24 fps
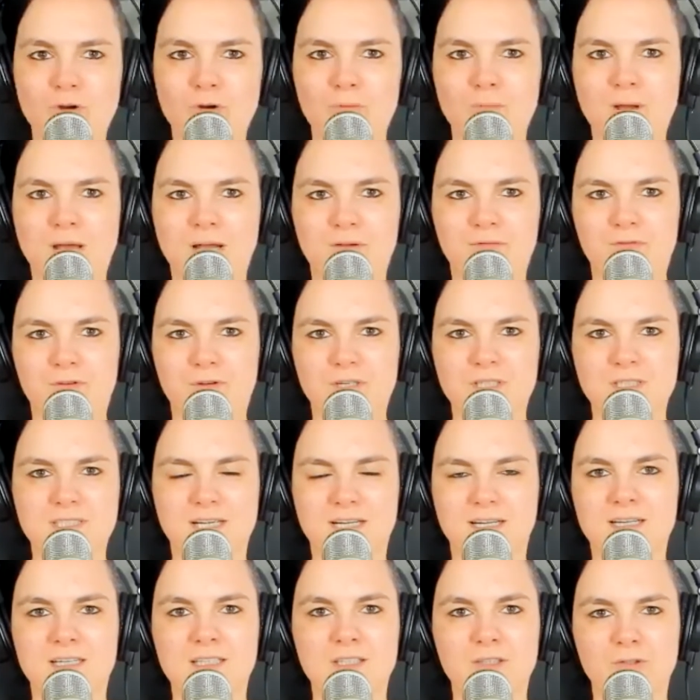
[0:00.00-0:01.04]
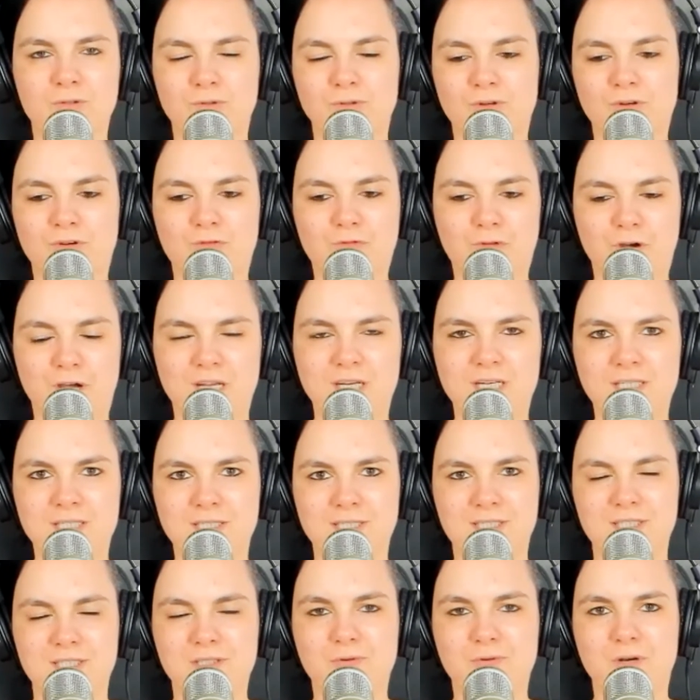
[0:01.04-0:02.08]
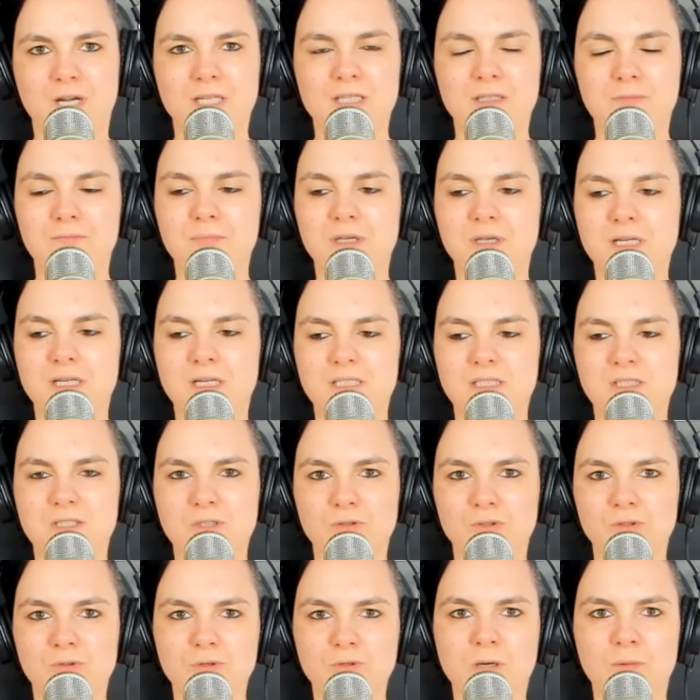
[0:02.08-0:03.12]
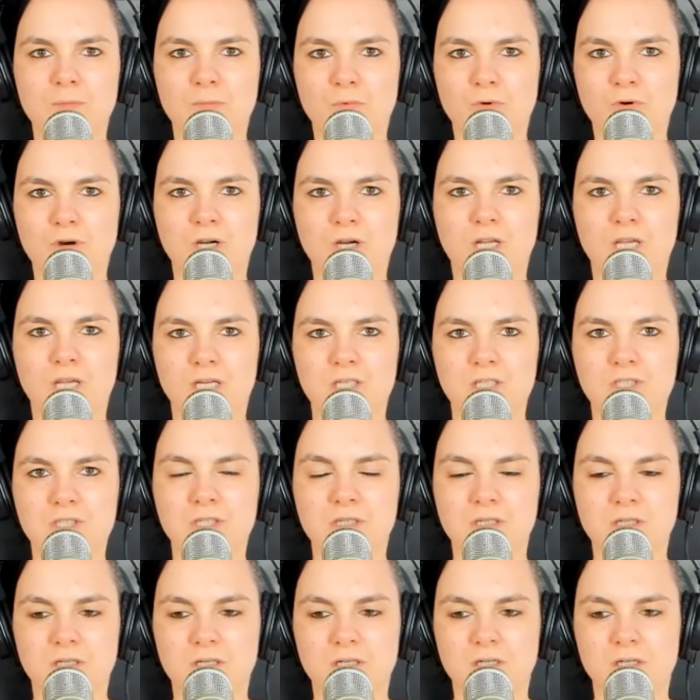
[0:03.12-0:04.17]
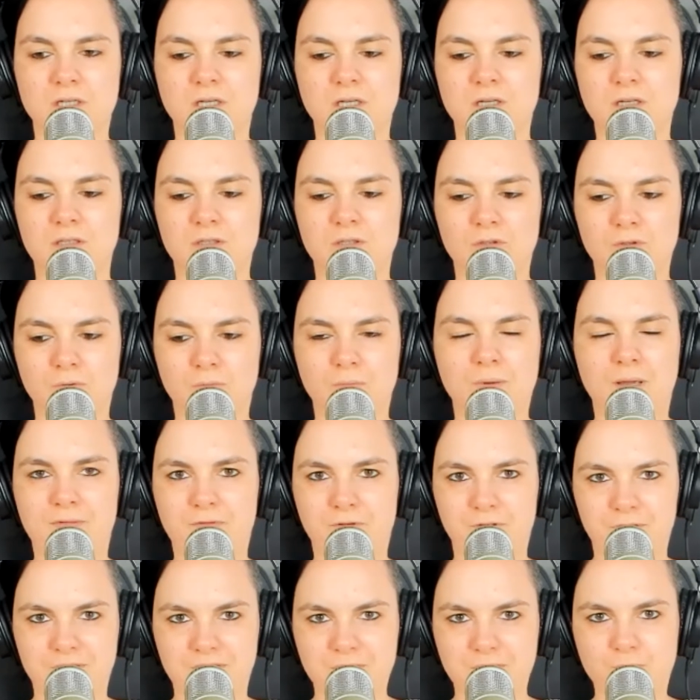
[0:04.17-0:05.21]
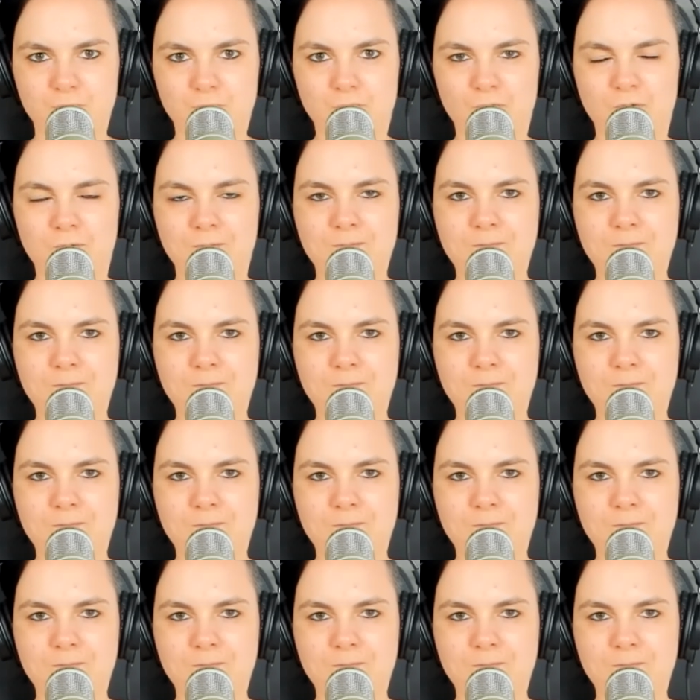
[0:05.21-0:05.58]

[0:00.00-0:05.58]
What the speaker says: back for a second to your finances, right? Because you took a mortgage to pay for the school.